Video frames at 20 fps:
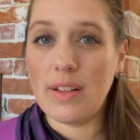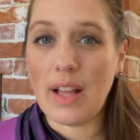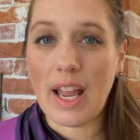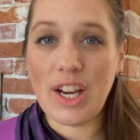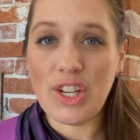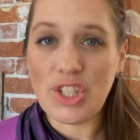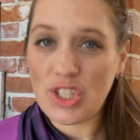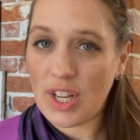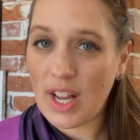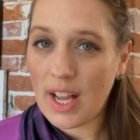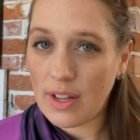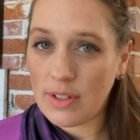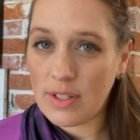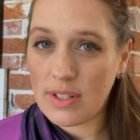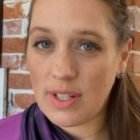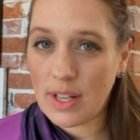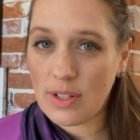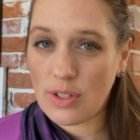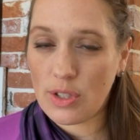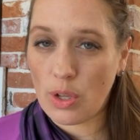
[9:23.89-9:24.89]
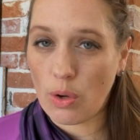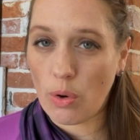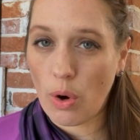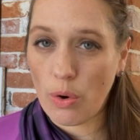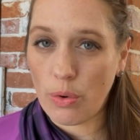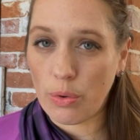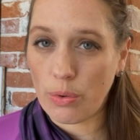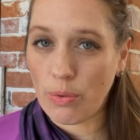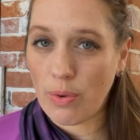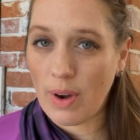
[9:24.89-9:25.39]
Each town sets their
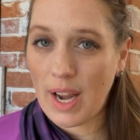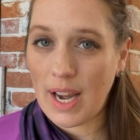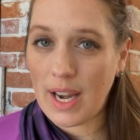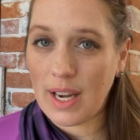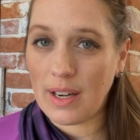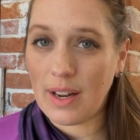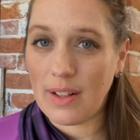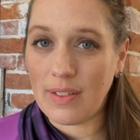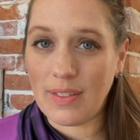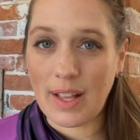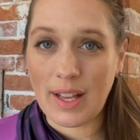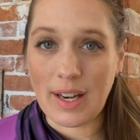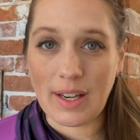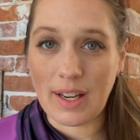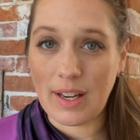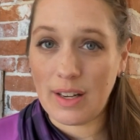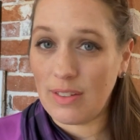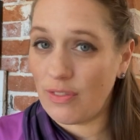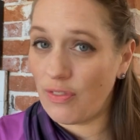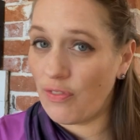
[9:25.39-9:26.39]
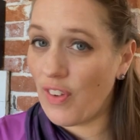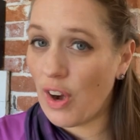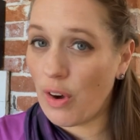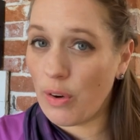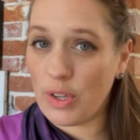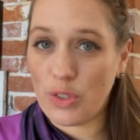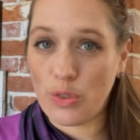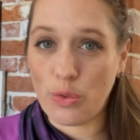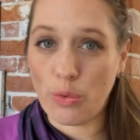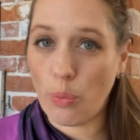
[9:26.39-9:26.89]
own rate and it
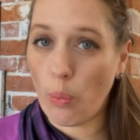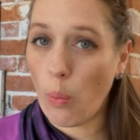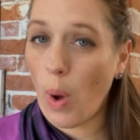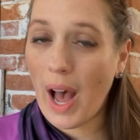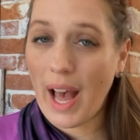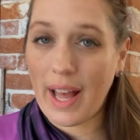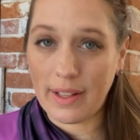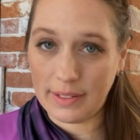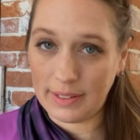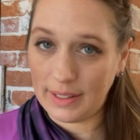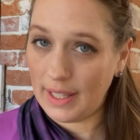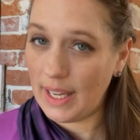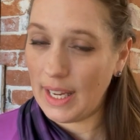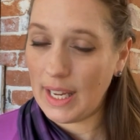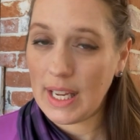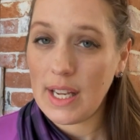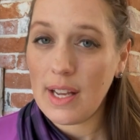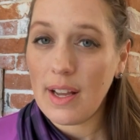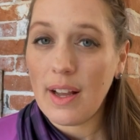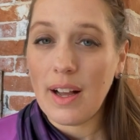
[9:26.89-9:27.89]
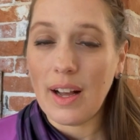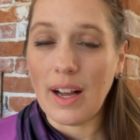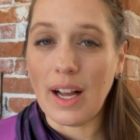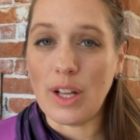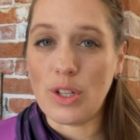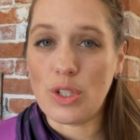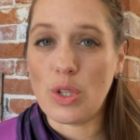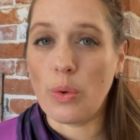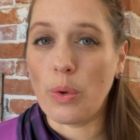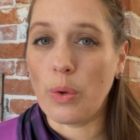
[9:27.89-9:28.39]
varies wildly.
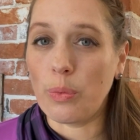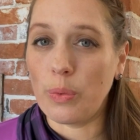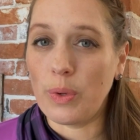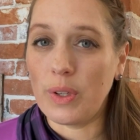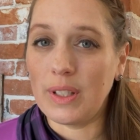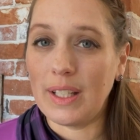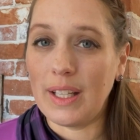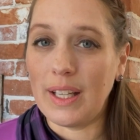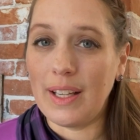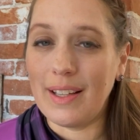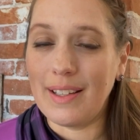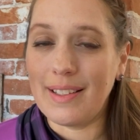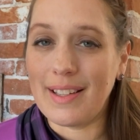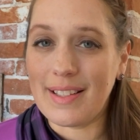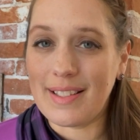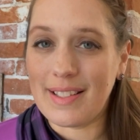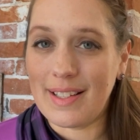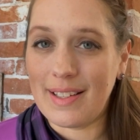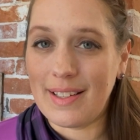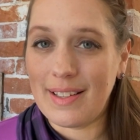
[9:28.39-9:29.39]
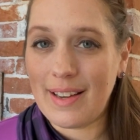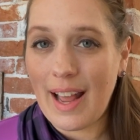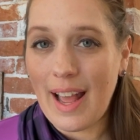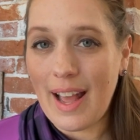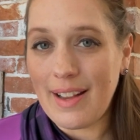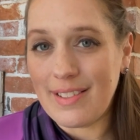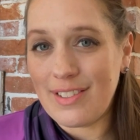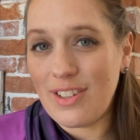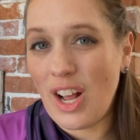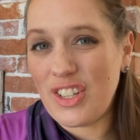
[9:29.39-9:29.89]
Uh, so it really doesn't,
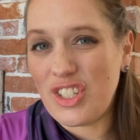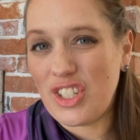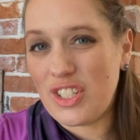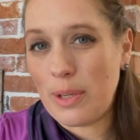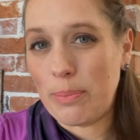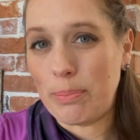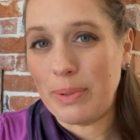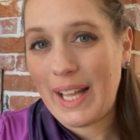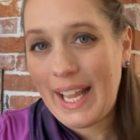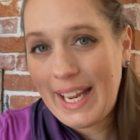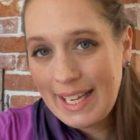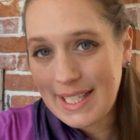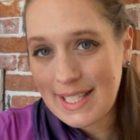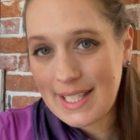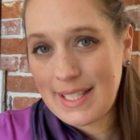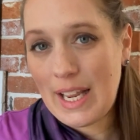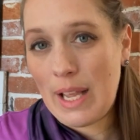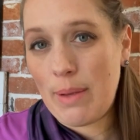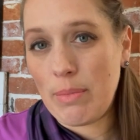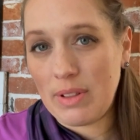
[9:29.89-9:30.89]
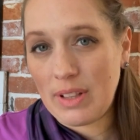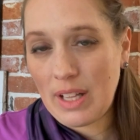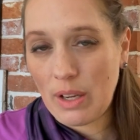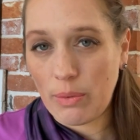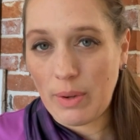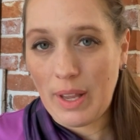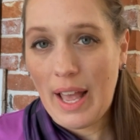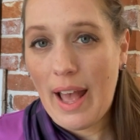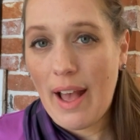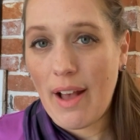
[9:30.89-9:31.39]
it's not just a blanket statement
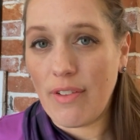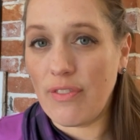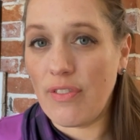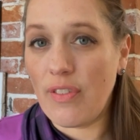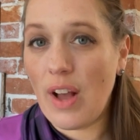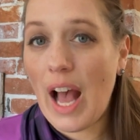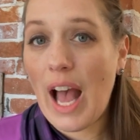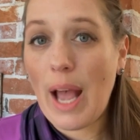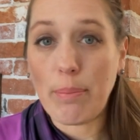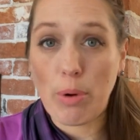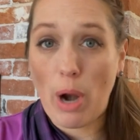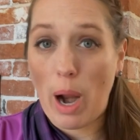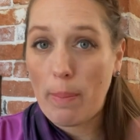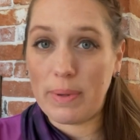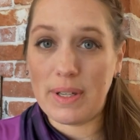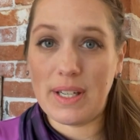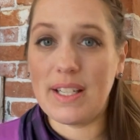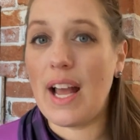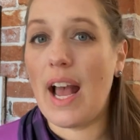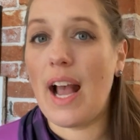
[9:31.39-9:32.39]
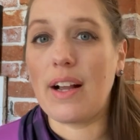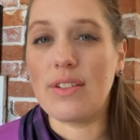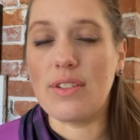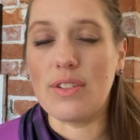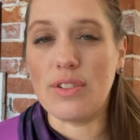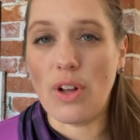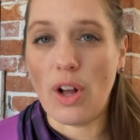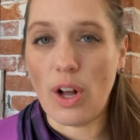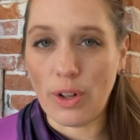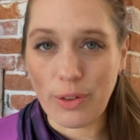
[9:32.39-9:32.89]
that we have high property
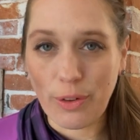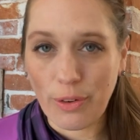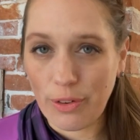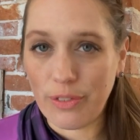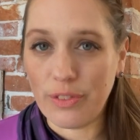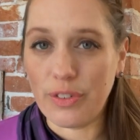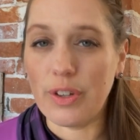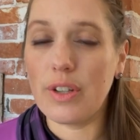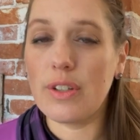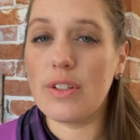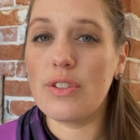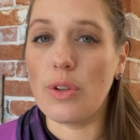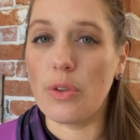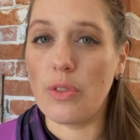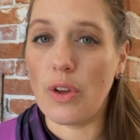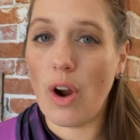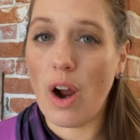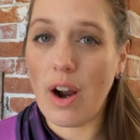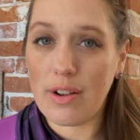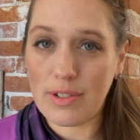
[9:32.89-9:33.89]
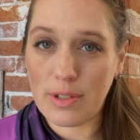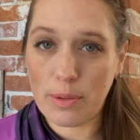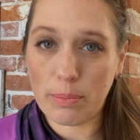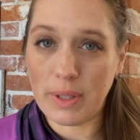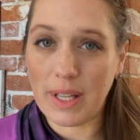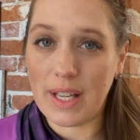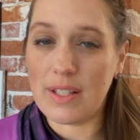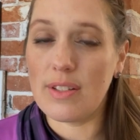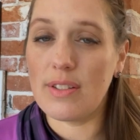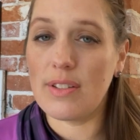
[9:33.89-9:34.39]
taxes all over. So there are some
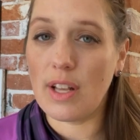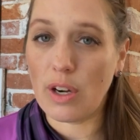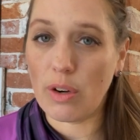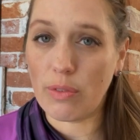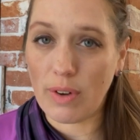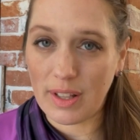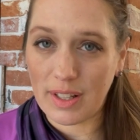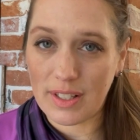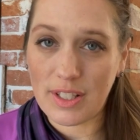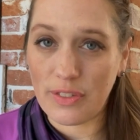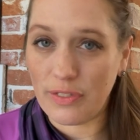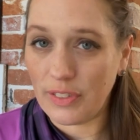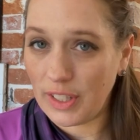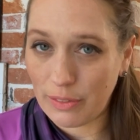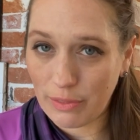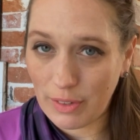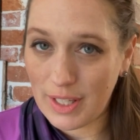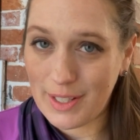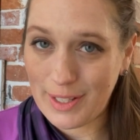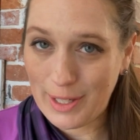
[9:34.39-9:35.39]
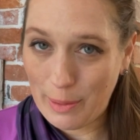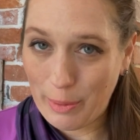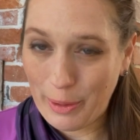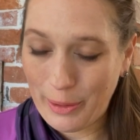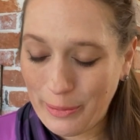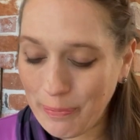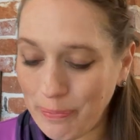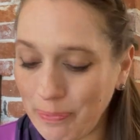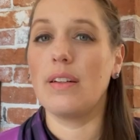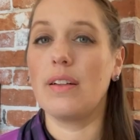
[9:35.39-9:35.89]
places that are relatively
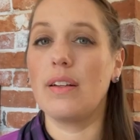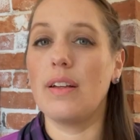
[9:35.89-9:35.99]
reasonable.